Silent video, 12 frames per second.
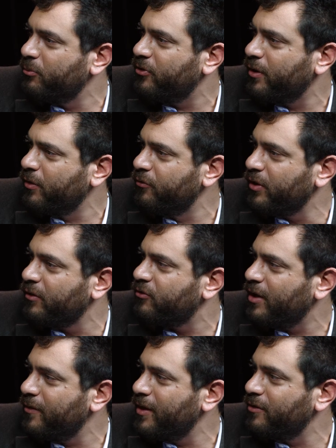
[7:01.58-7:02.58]
themselves, and
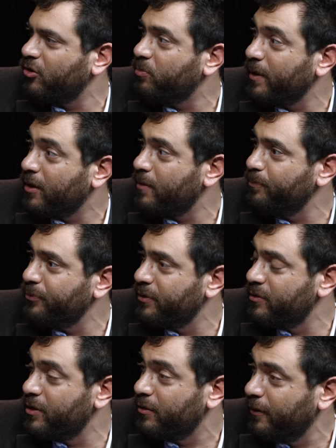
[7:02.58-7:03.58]
instead they just become
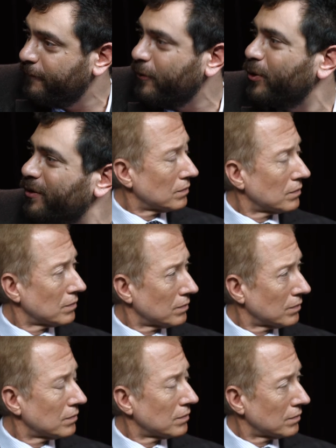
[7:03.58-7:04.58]
the default.
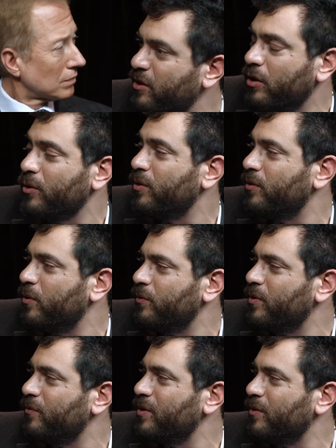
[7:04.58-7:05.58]

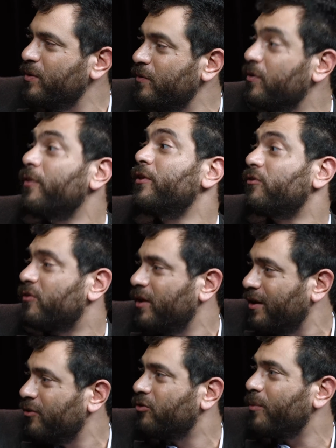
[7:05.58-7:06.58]
You've done this
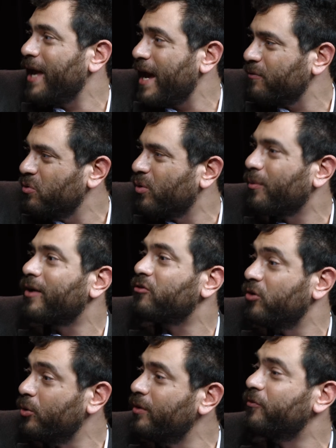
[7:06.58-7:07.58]
thing, so we have to
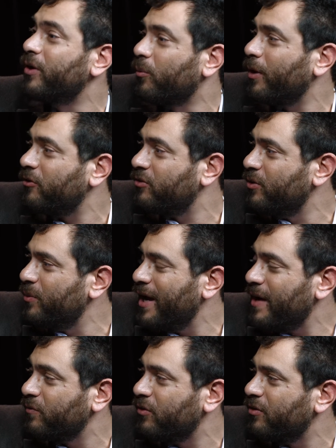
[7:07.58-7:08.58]
arrest you. If we arrest you, we
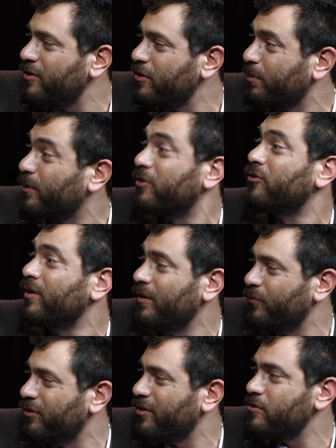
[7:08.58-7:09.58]
have to send you to prison.
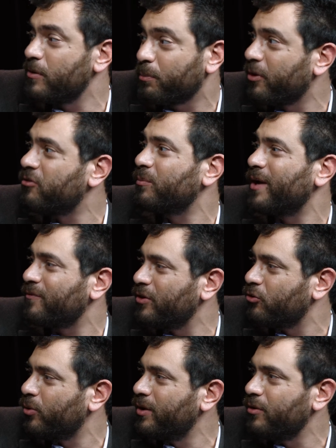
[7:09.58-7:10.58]
If we send you to prison, we have
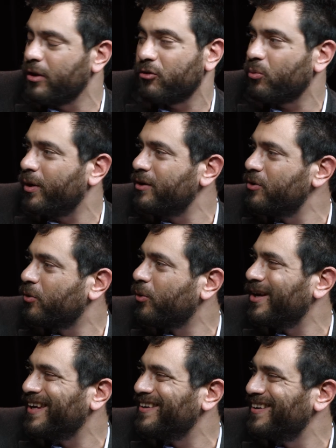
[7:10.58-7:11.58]
to treat you this way. You
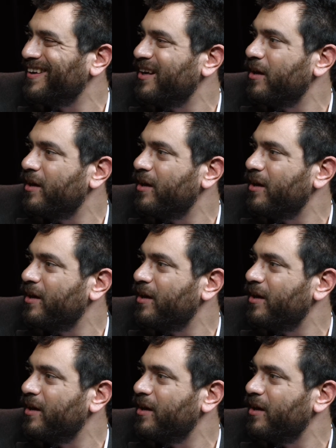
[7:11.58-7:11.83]
create